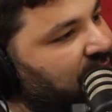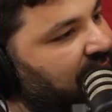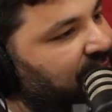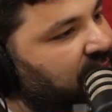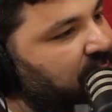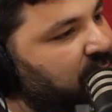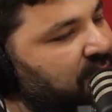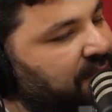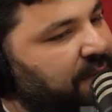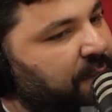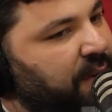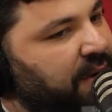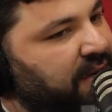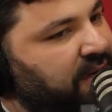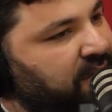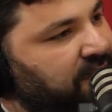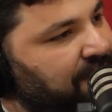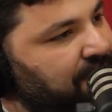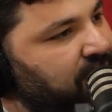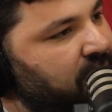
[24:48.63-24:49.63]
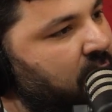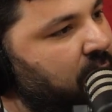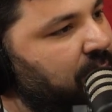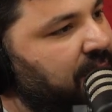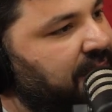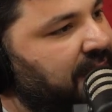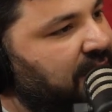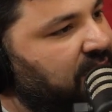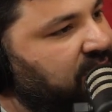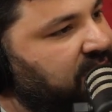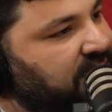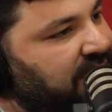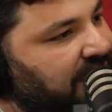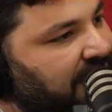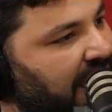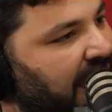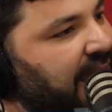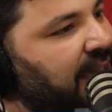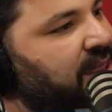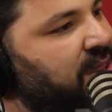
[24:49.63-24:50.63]
You have a movie where there's a moment that you just
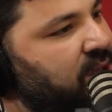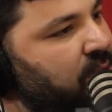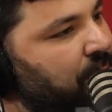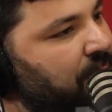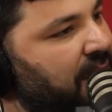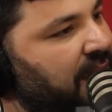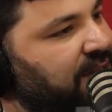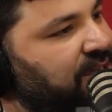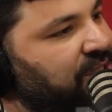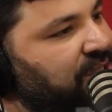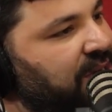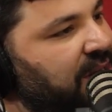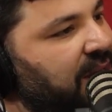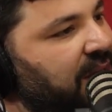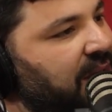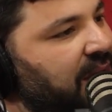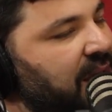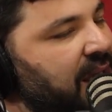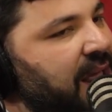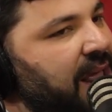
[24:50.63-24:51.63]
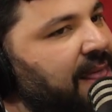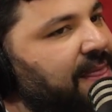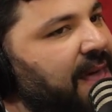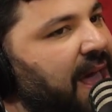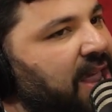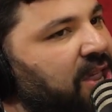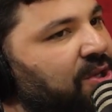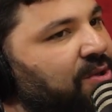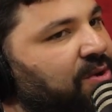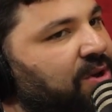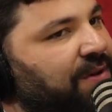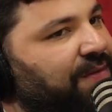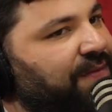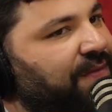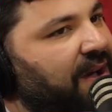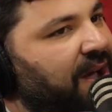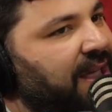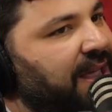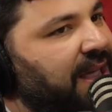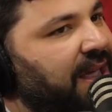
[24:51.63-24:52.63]
like so much, that you just
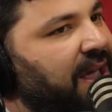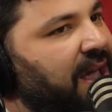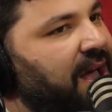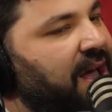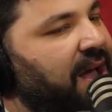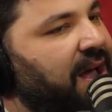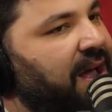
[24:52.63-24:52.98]
fucking.